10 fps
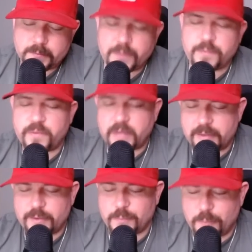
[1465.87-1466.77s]
We've
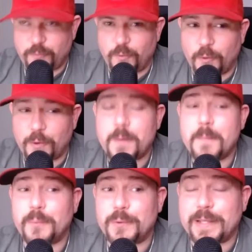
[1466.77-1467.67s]
seen this before.
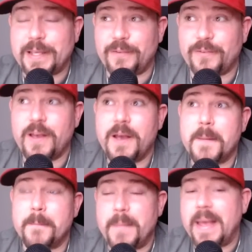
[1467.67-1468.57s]
Please
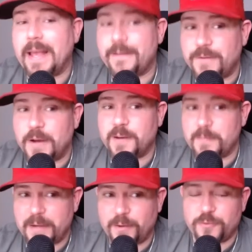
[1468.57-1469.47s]
make a
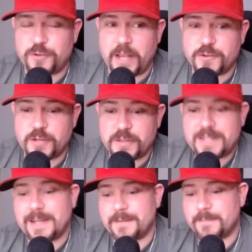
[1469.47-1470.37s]
fundamental change. And
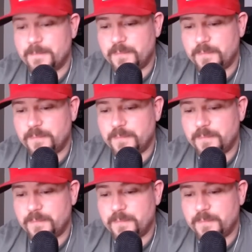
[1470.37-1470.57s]
they did.